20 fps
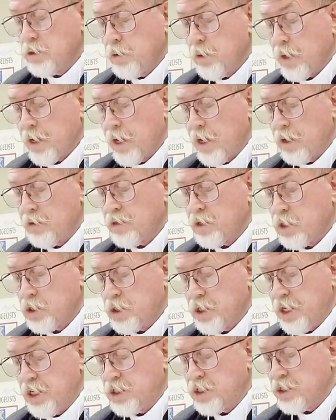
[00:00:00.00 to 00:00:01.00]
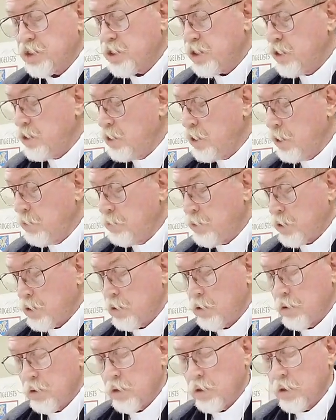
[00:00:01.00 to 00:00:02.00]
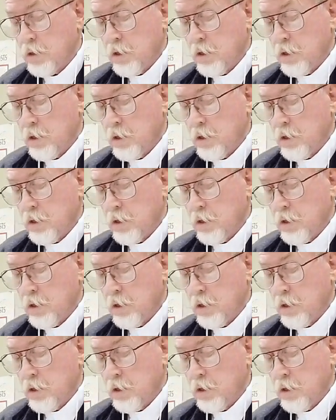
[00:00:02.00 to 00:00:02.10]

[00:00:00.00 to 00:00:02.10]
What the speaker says: into account the changes in number.